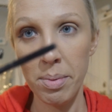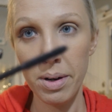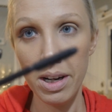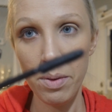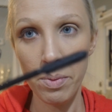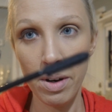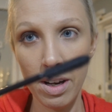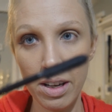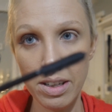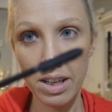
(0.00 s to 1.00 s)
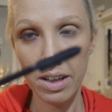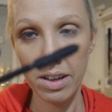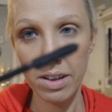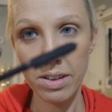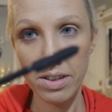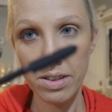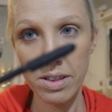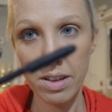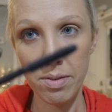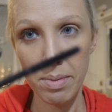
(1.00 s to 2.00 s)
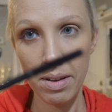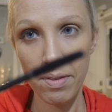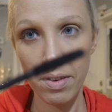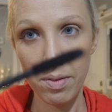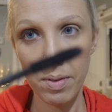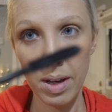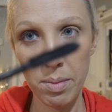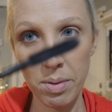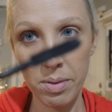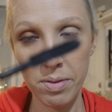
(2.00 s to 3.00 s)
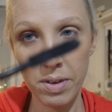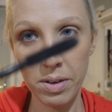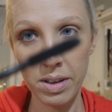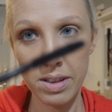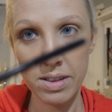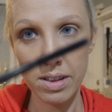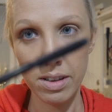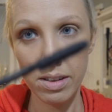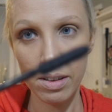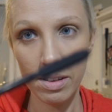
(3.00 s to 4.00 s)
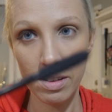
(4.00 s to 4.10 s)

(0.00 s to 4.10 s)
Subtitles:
pretty wand here. See if my camera will focus it.